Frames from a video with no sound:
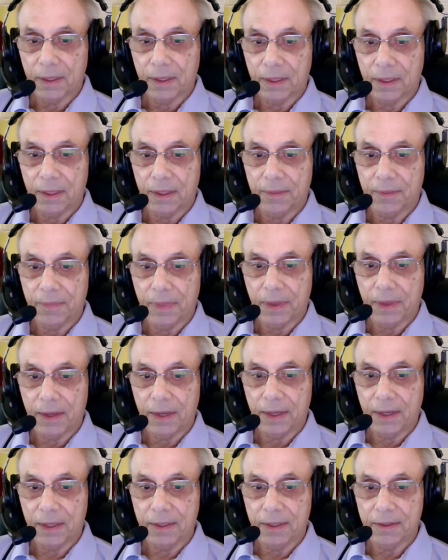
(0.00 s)

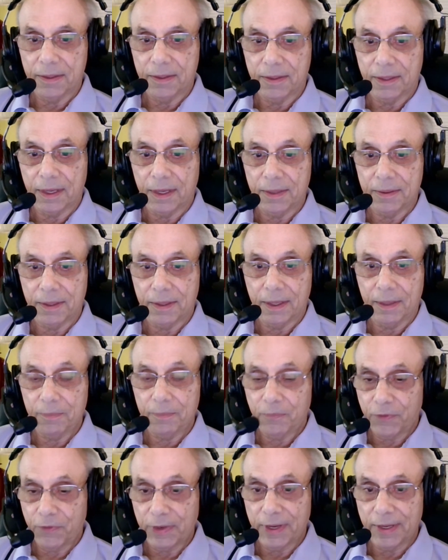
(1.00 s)
and
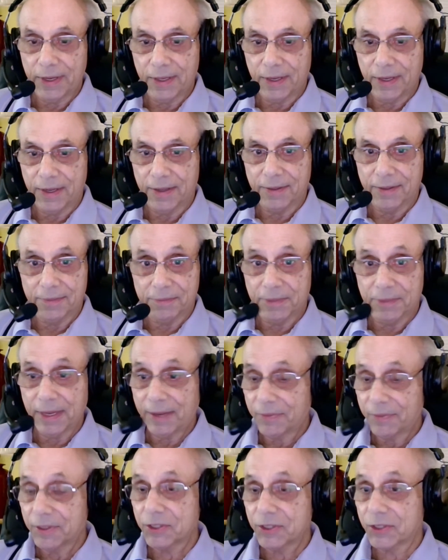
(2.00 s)
I'm finding they
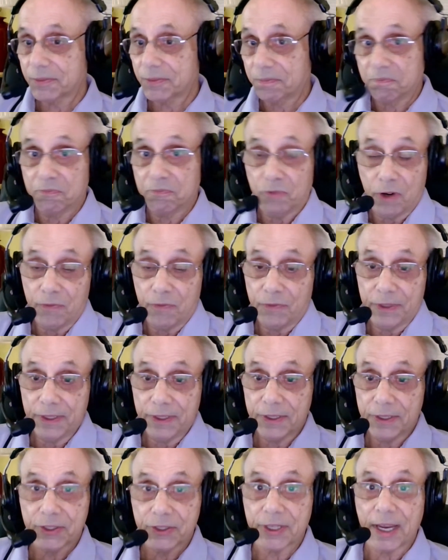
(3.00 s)
have this
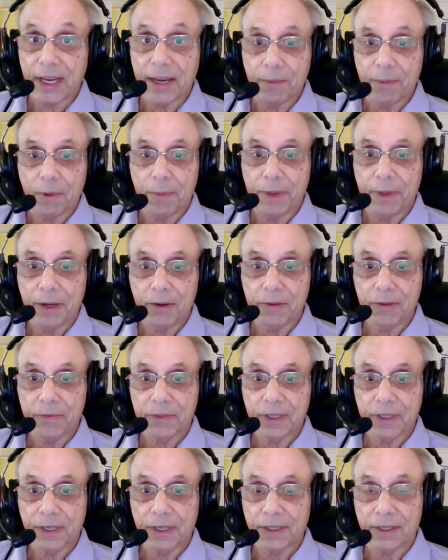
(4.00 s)
roughly the same amount
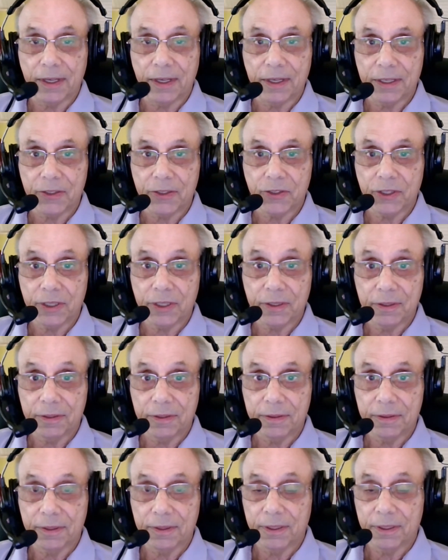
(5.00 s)
of technology
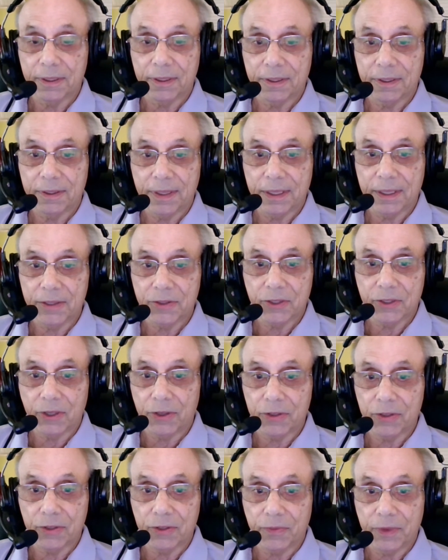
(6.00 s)
as
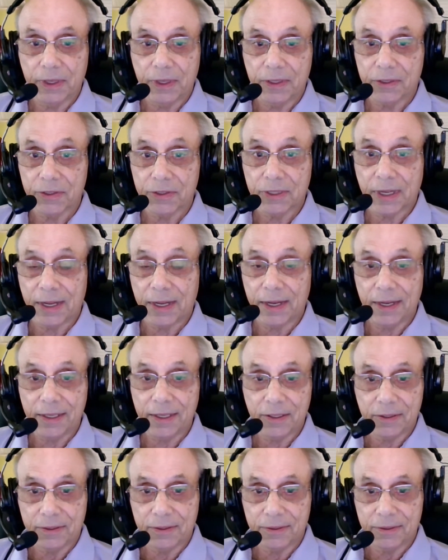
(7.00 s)
other vehicles.
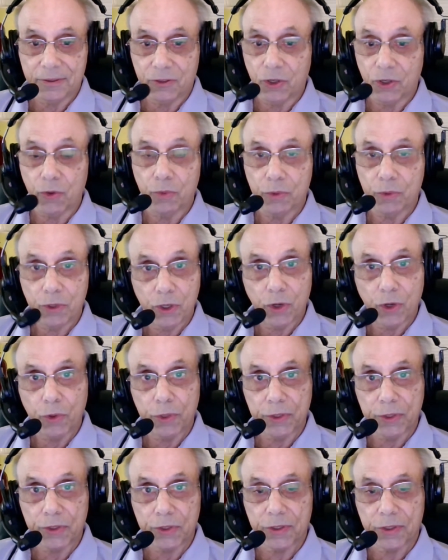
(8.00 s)
I don't
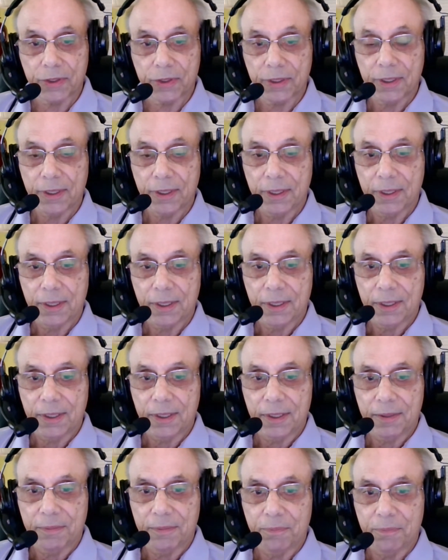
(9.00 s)
notice
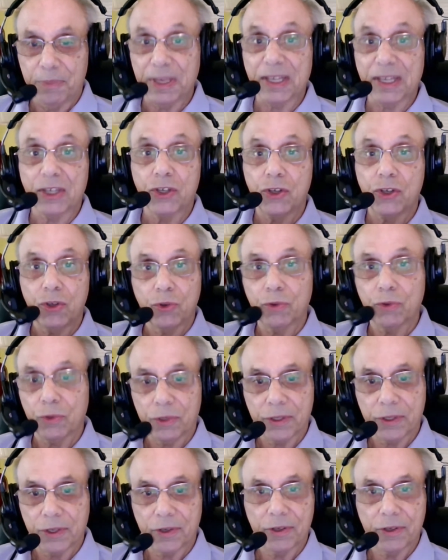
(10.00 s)

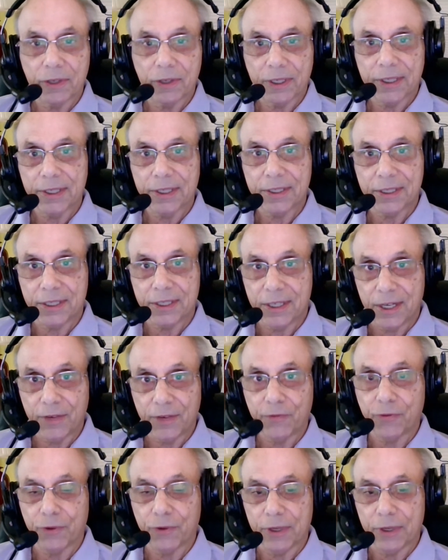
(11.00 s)
peculiarly
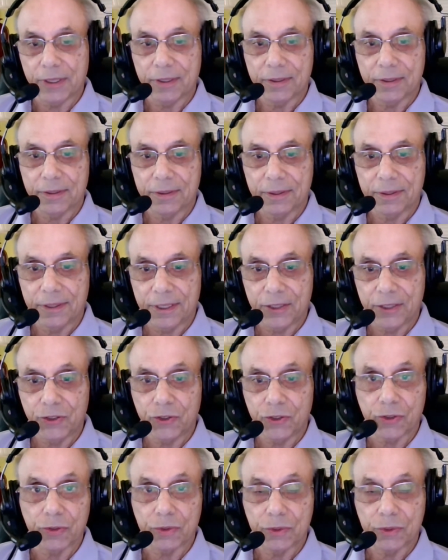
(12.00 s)
different
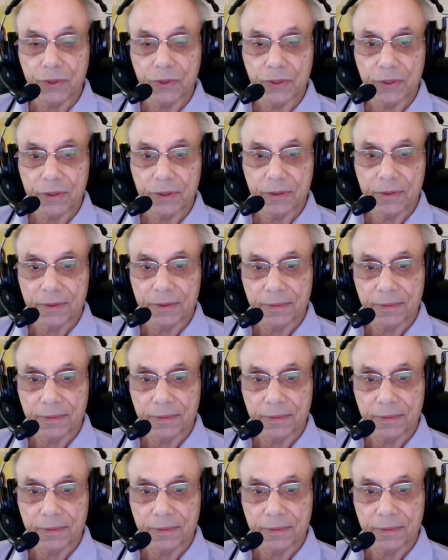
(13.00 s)
issues